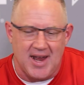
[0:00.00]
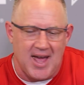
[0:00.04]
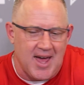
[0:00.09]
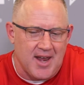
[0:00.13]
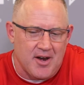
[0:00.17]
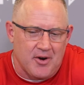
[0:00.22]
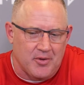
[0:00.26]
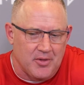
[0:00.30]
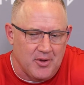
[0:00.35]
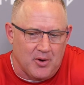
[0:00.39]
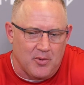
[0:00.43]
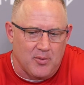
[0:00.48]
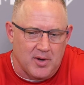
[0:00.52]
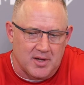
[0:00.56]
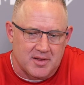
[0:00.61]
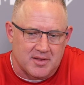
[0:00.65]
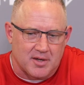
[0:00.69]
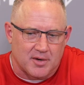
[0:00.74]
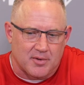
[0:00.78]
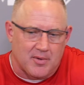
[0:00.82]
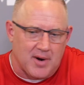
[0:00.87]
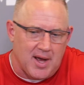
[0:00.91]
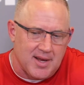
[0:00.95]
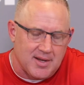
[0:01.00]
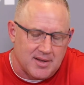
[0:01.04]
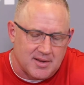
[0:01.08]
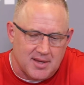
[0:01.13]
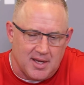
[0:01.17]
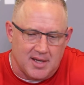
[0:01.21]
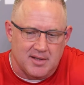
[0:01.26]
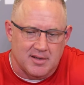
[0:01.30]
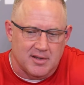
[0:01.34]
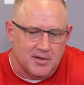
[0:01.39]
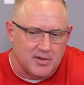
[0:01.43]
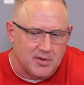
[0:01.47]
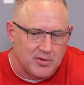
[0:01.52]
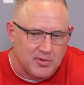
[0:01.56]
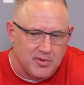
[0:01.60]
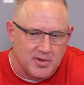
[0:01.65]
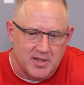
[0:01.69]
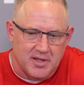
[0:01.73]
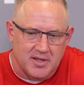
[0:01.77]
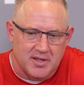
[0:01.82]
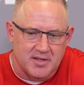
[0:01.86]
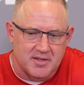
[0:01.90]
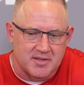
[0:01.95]
I don't know what the right thing to
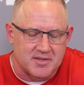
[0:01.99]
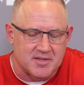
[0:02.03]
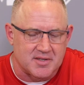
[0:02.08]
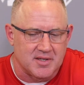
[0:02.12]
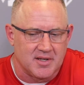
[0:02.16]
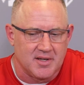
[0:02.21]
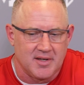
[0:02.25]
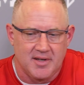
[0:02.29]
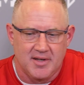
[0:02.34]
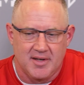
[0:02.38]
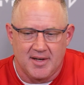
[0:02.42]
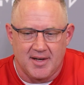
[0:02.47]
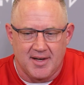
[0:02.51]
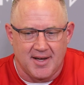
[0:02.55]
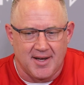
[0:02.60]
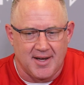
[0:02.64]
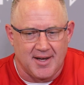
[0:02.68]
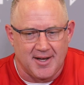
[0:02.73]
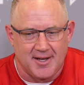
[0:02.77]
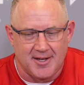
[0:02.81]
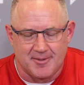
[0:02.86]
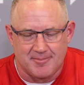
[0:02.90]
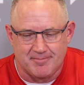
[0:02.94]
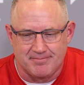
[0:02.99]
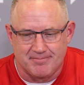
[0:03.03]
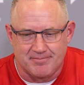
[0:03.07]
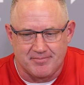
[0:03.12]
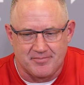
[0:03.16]
do is. I